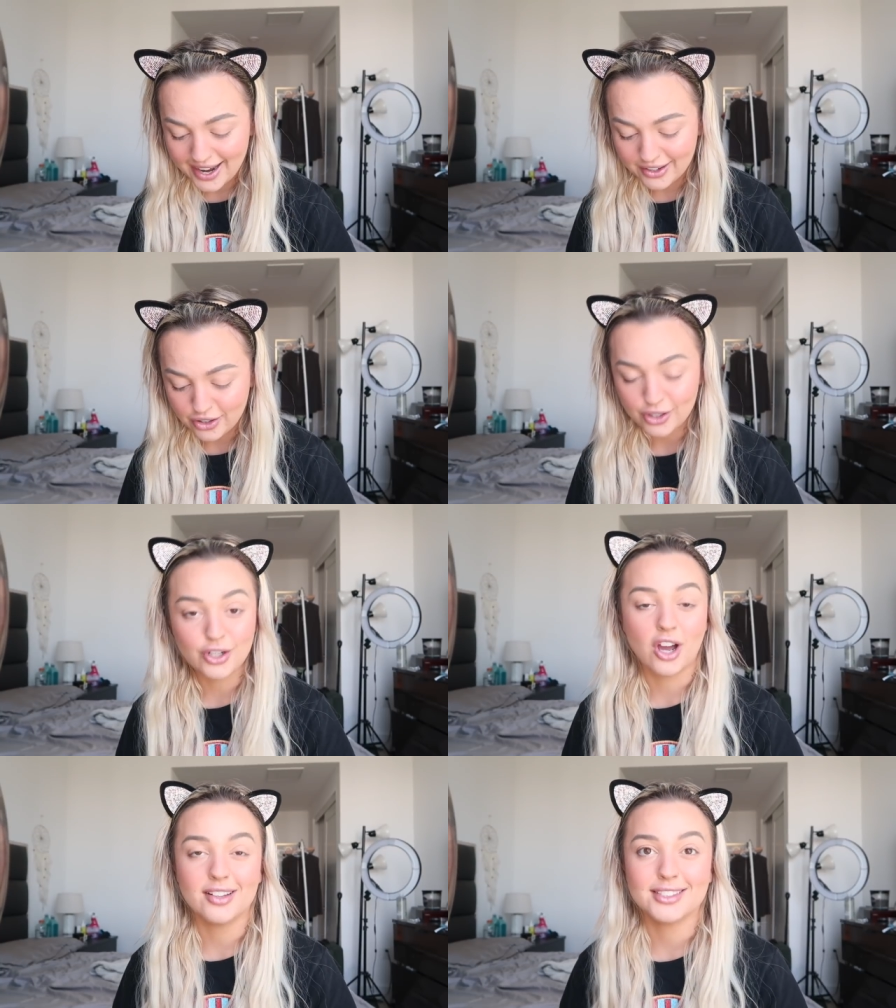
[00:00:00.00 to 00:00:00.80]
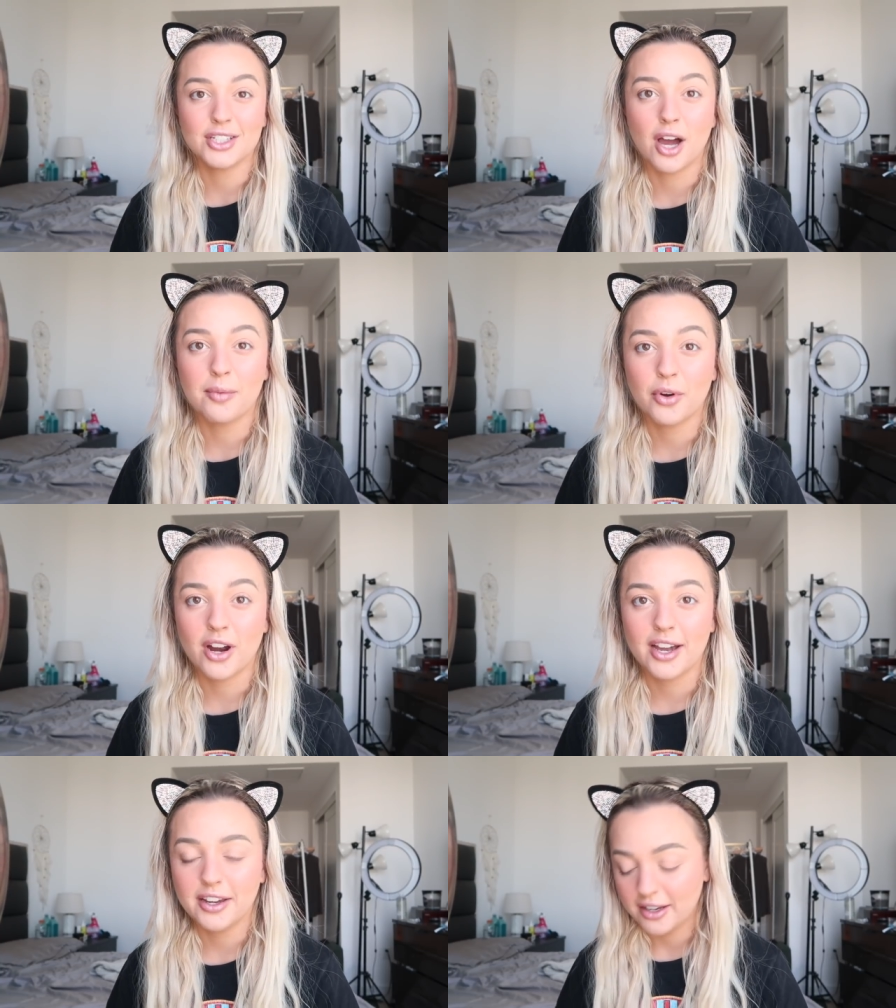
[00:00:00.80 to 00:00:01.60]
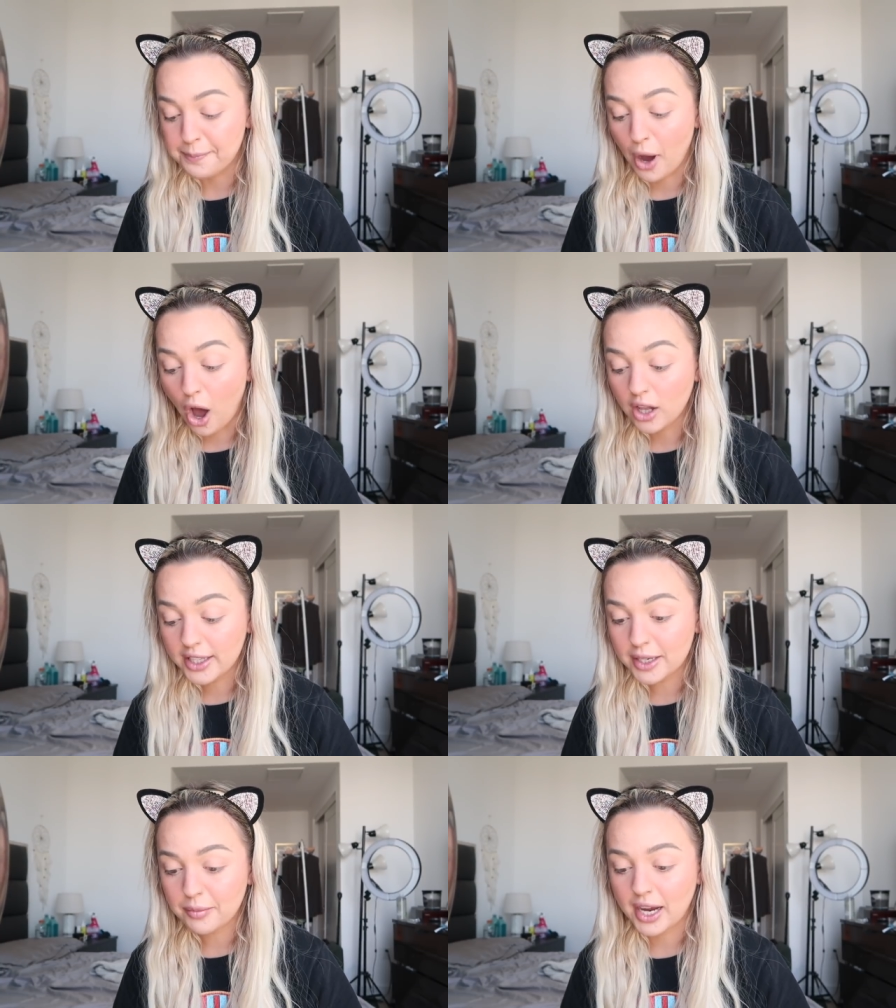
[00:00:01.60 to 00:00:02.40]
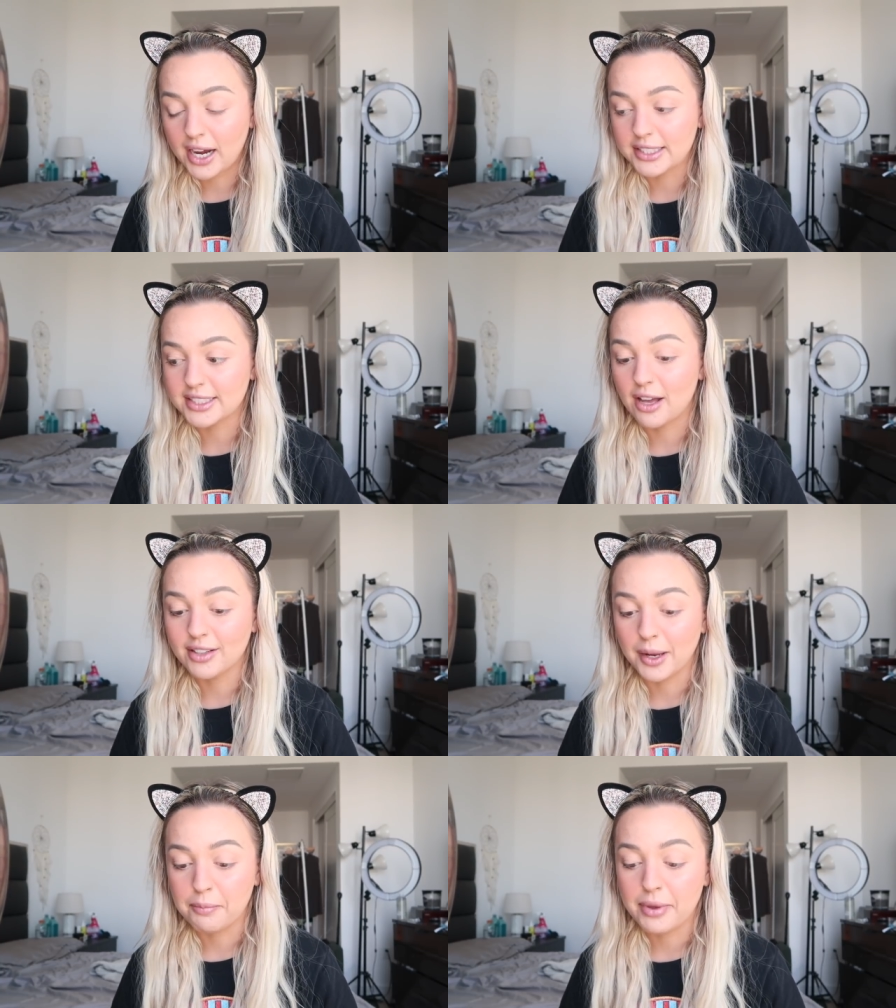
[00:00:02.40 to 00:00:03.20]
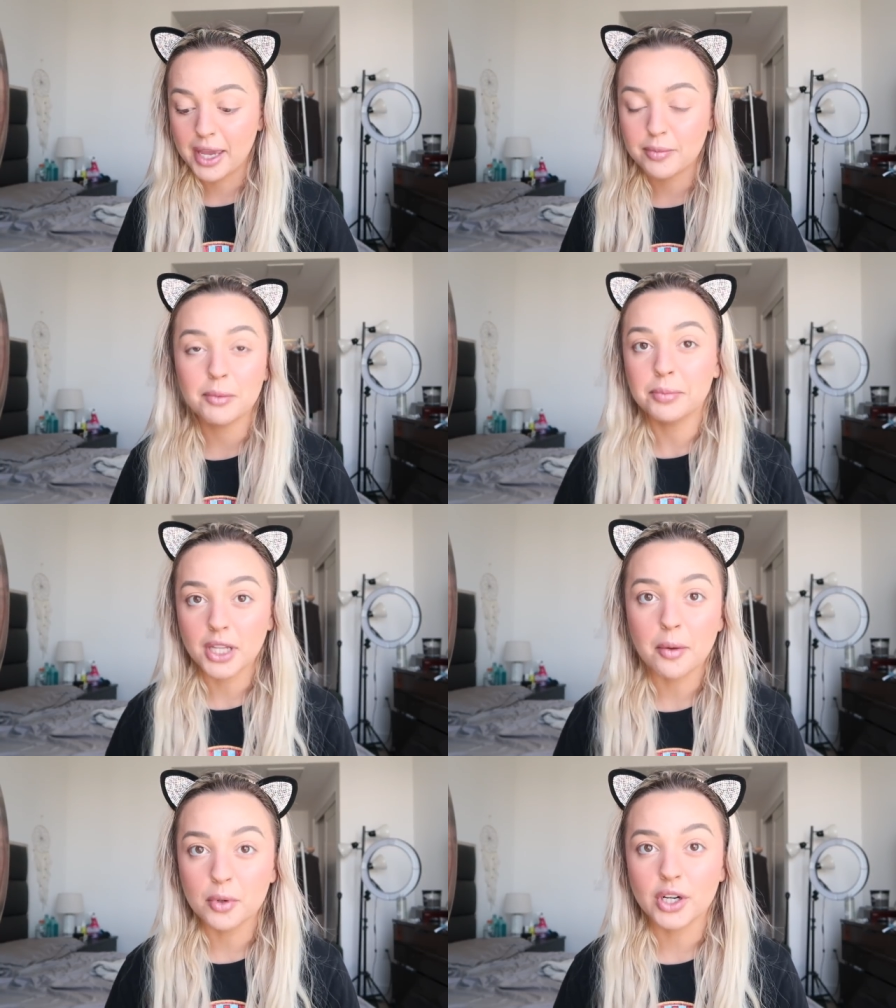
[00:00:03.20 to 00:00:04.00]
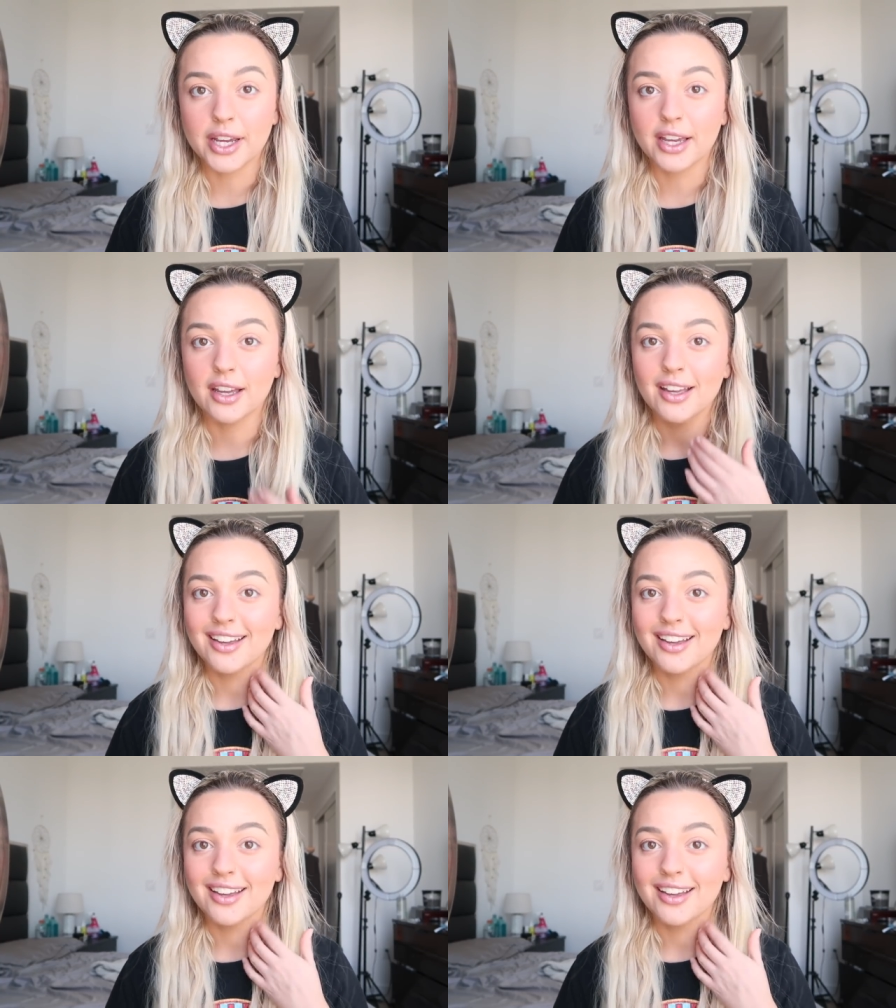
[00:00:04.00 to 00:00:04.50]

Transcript: I could not stop crying, bawling my eyes out, like baby blubbering.